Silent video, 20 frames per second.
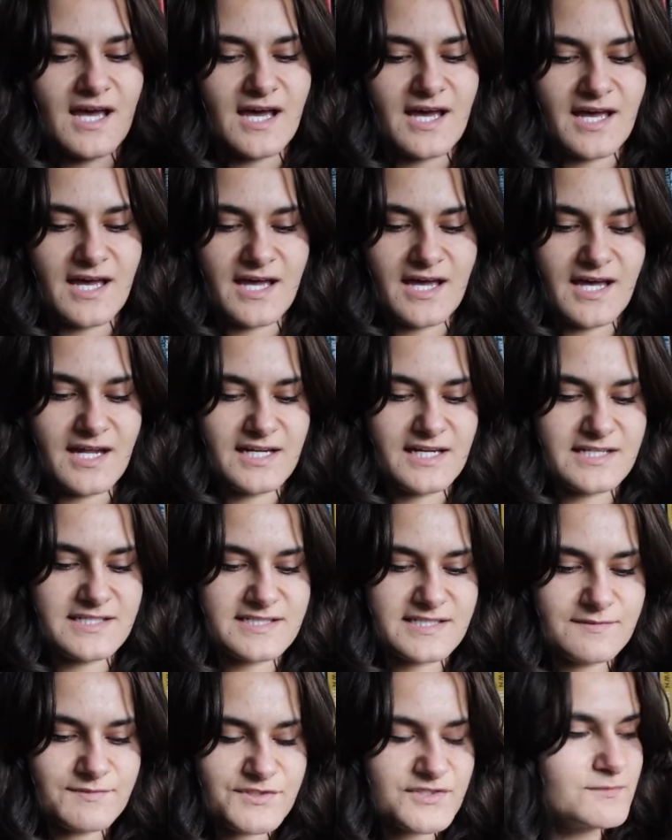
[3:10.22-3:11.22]
and it
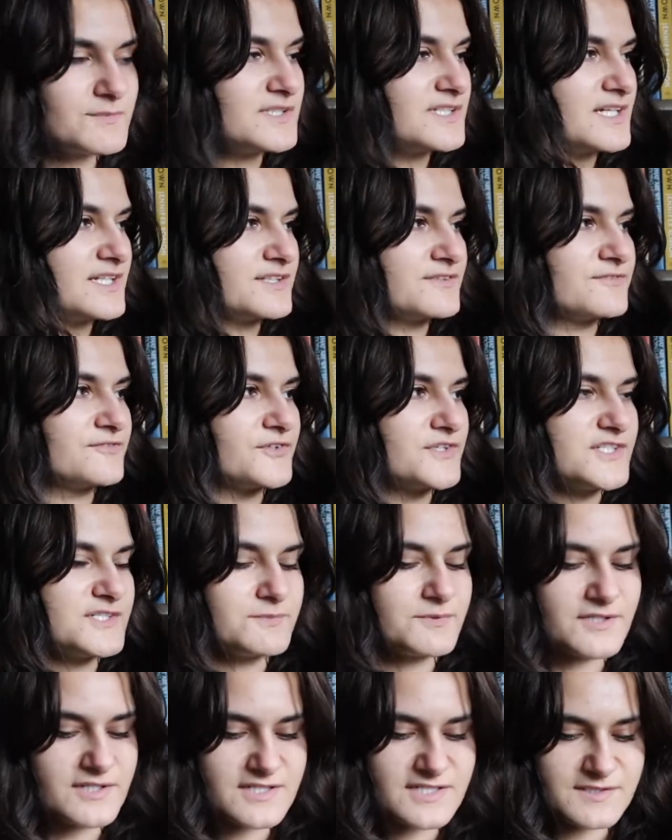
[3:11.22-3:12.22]
seems to me that the first
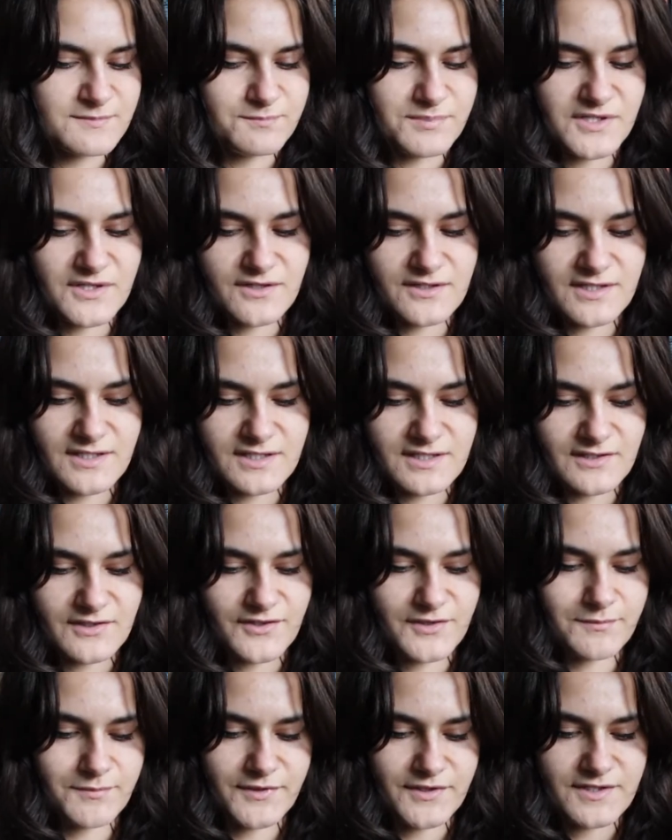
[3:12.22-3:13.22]
book is bigger than the
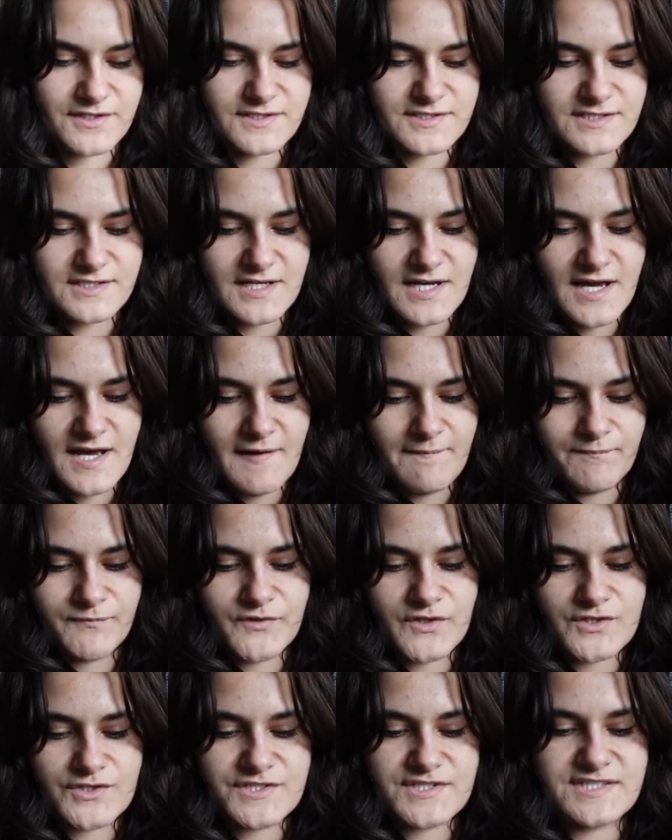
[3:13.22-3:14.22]
other books.
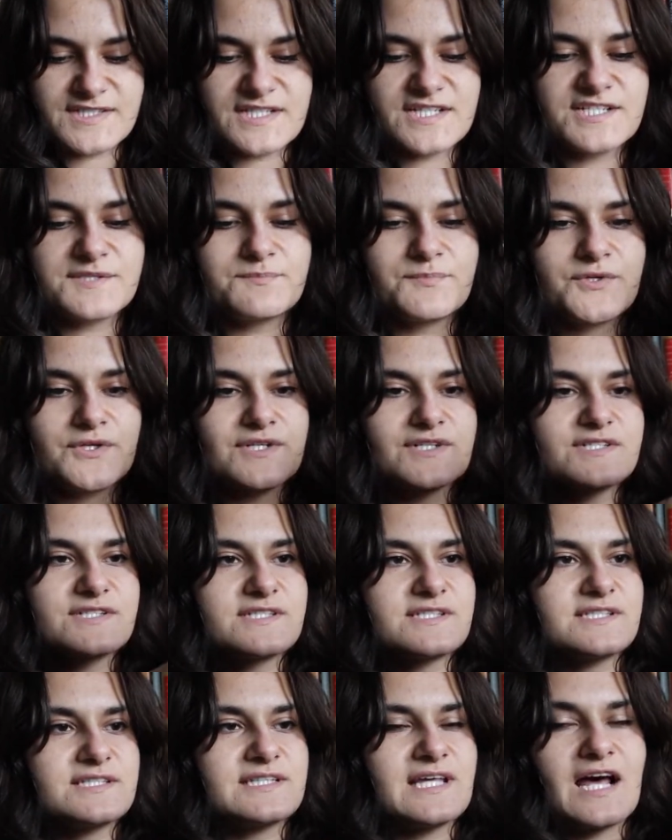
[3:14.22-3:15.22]
There's 6 books
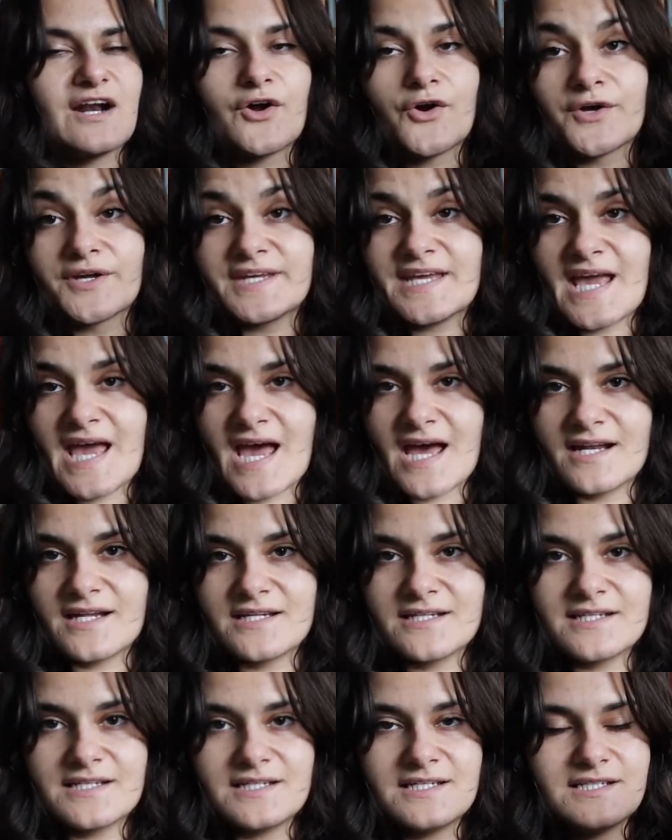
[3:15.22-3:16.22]
that are
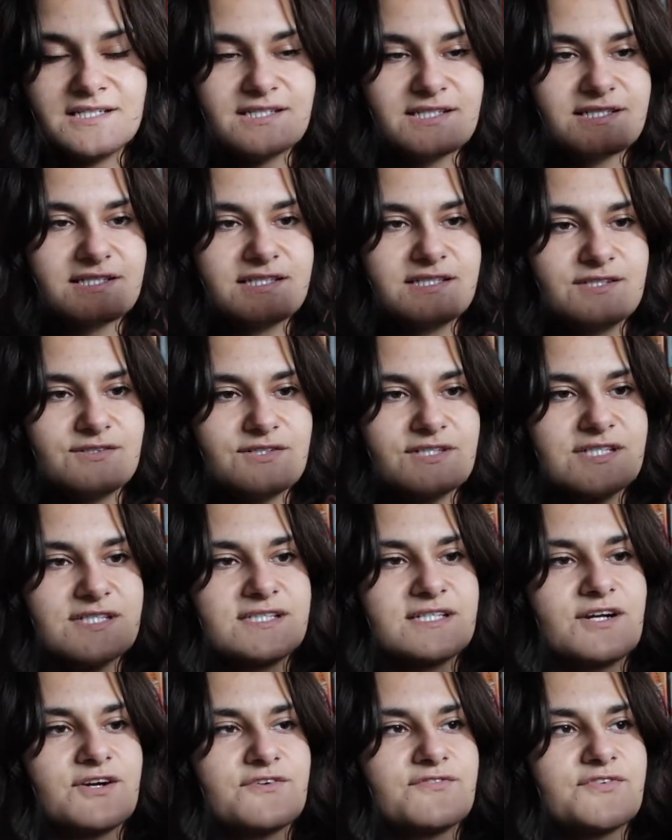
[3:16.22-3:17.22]
canon in this series
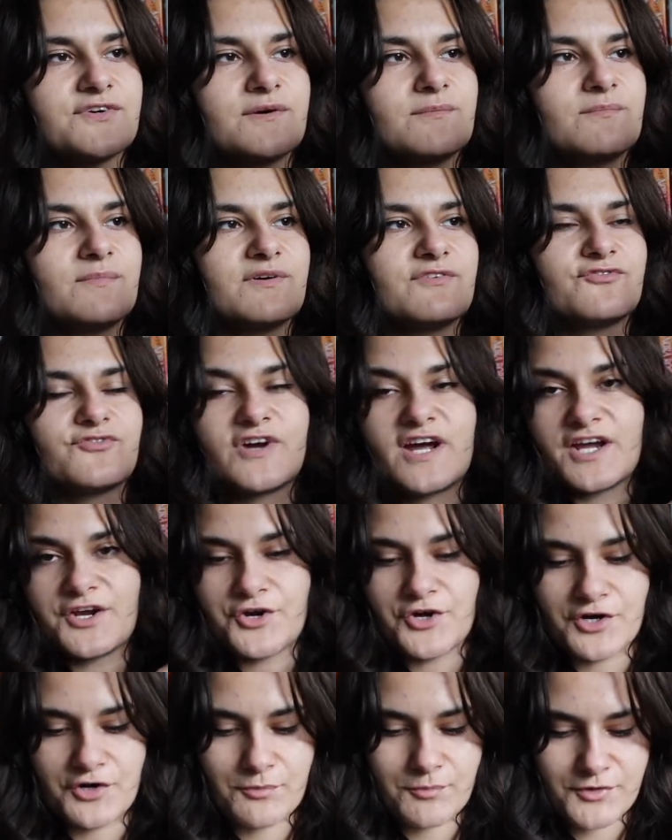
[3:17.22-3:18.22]
that are from Frank
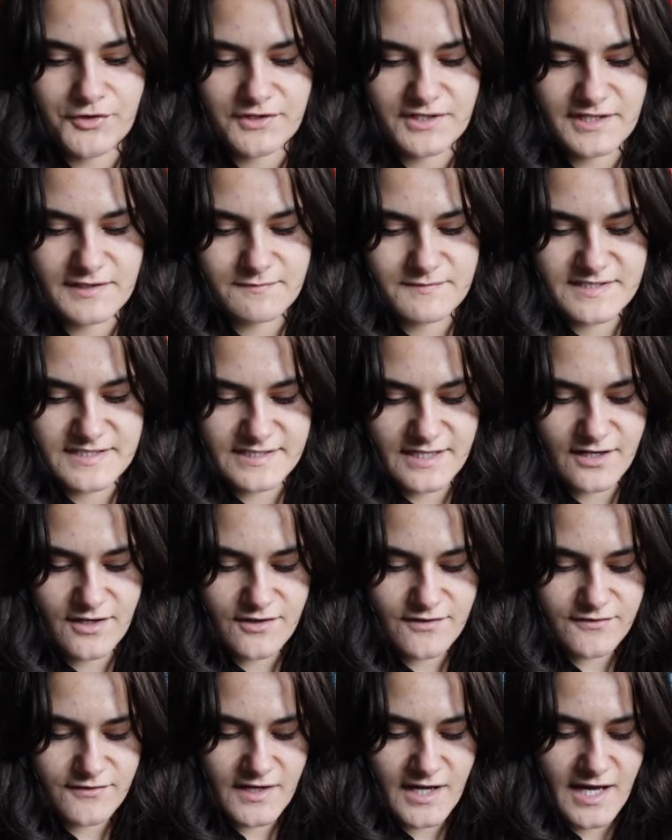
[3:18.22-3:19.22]
Herbert
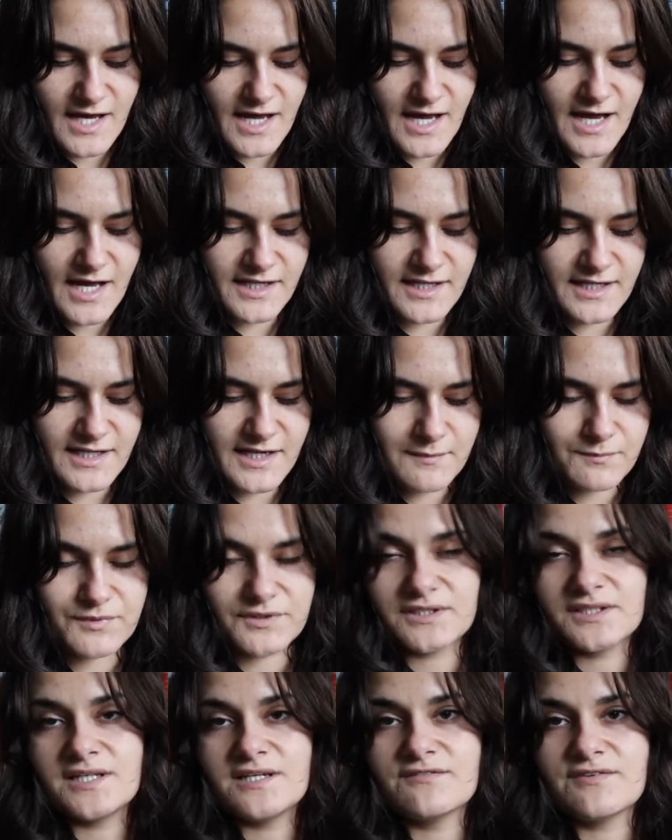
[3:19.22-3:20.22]
himself, and then I
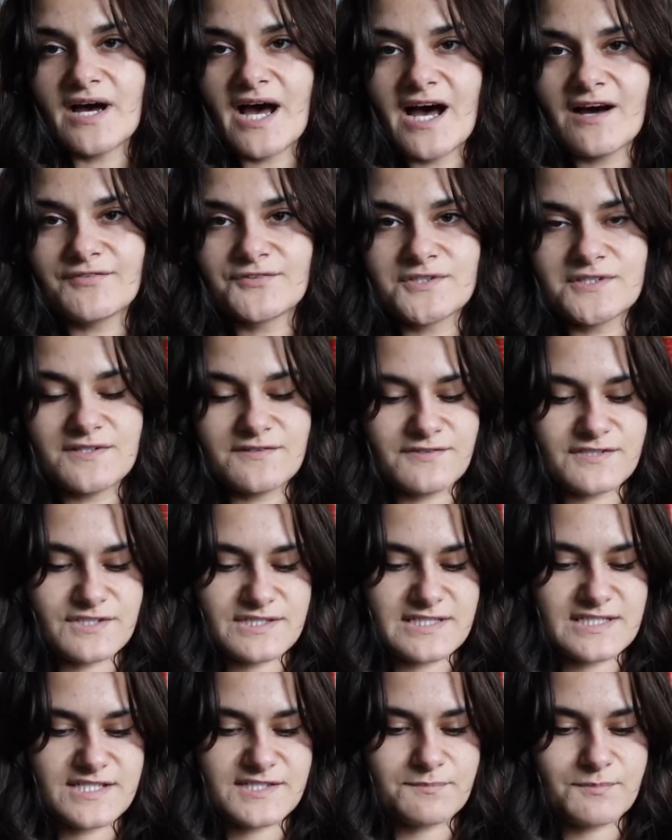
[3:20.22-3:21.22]
believe after the
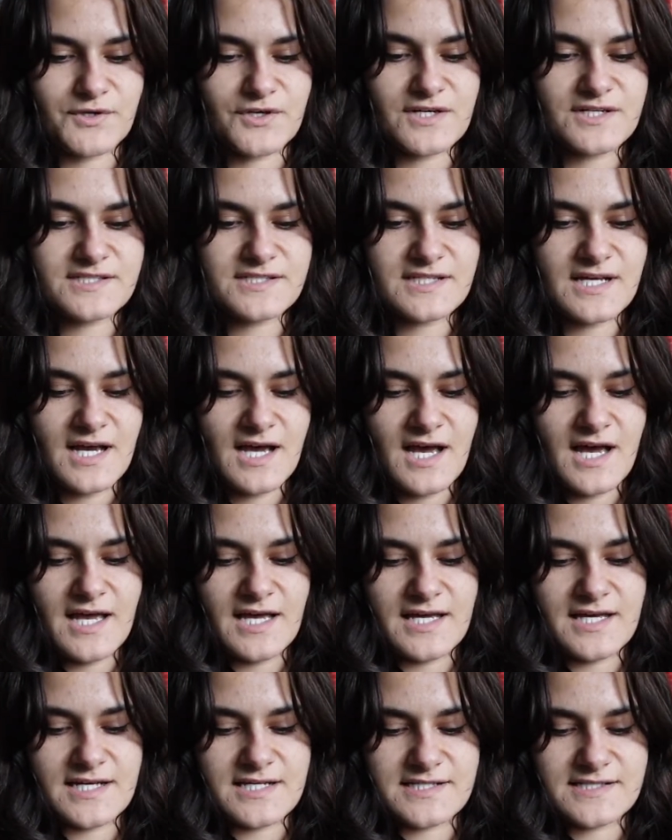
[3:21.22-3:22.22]
6 books
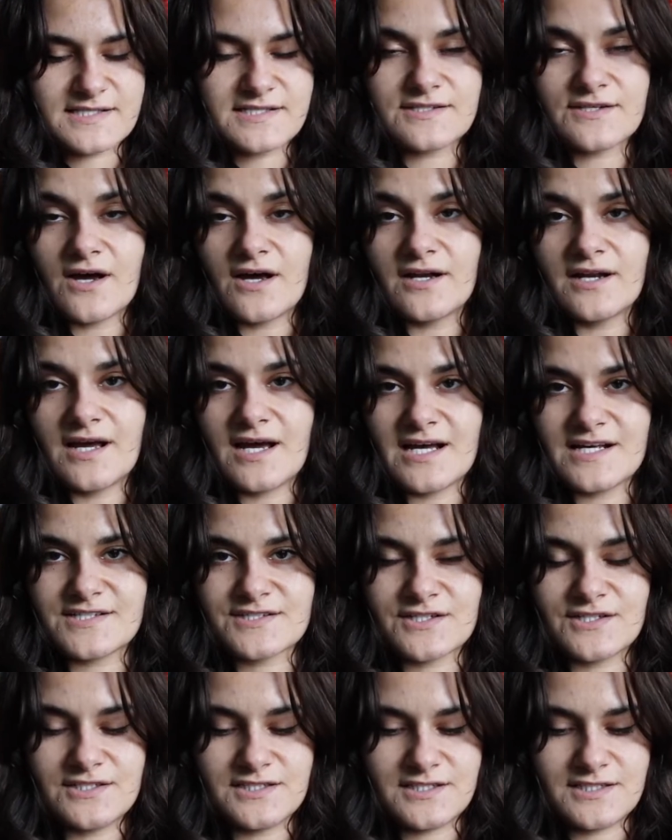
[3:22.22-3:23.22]
his son has
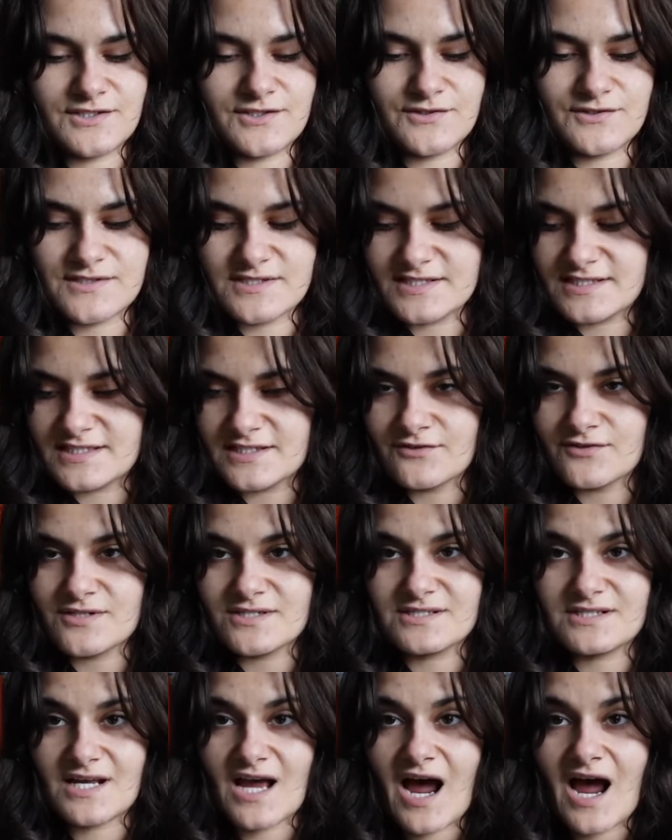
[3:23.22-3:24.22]
continued the
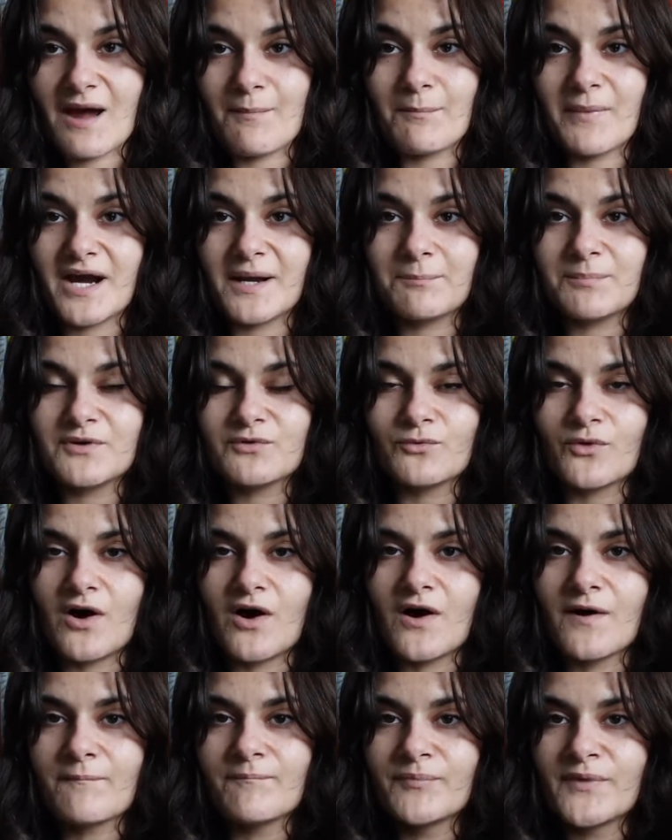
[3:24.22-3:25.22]
series. I might be
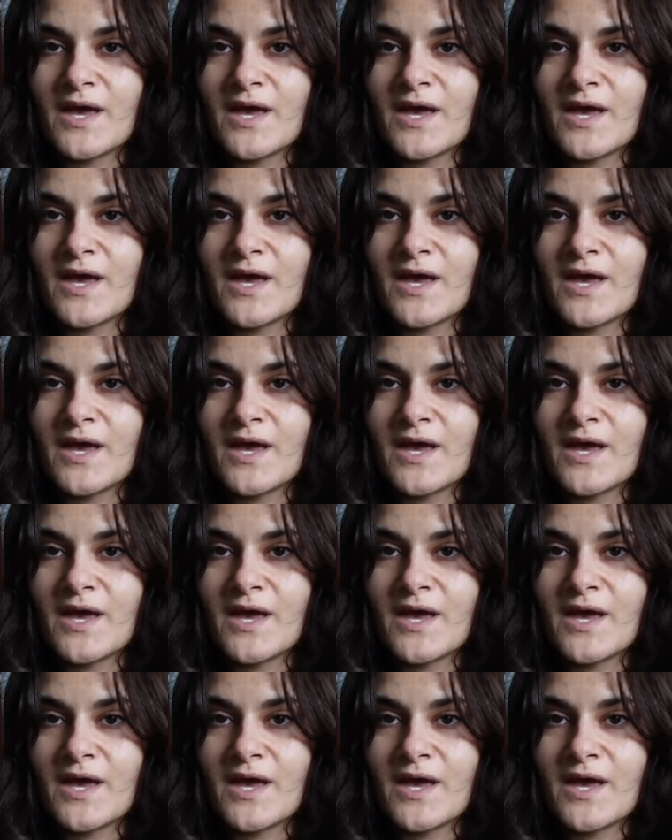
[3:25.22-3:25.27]
wrong,